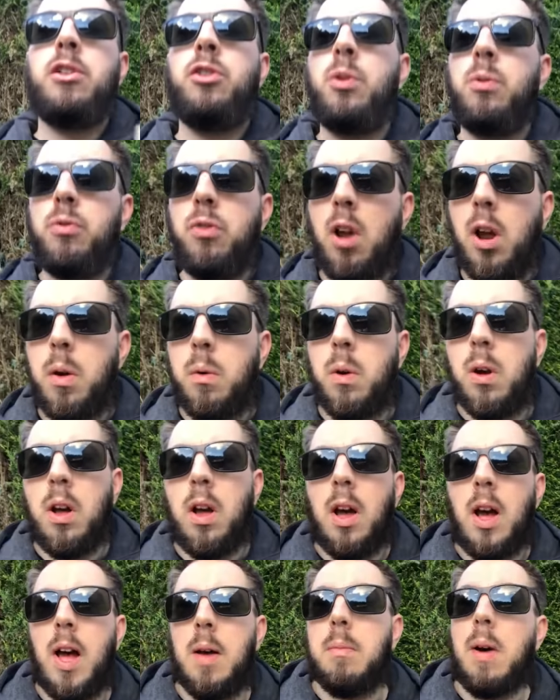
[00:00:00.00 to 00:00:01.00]
as you know,
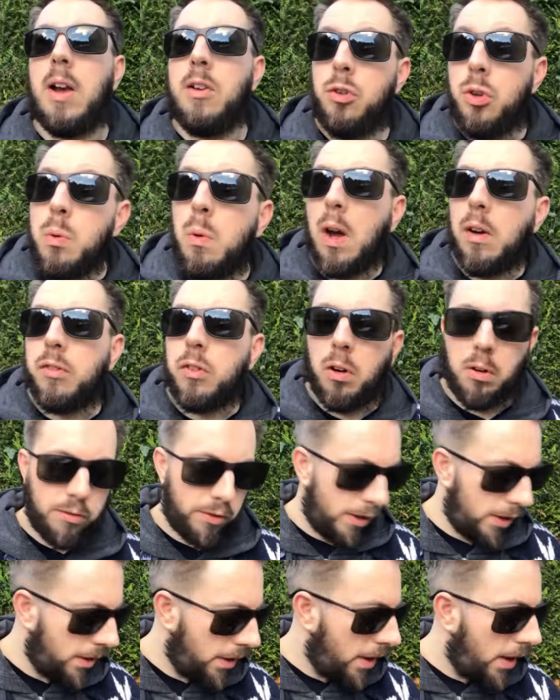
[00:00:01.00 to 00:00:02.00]
I do have
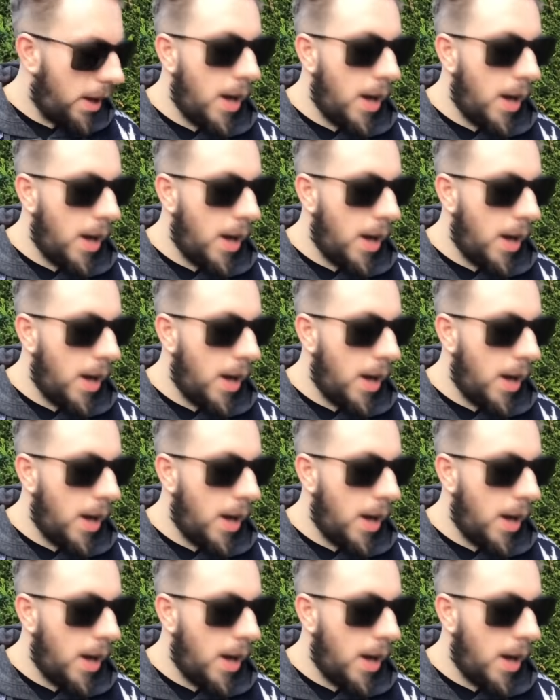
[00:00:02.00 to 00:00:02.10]
coffee,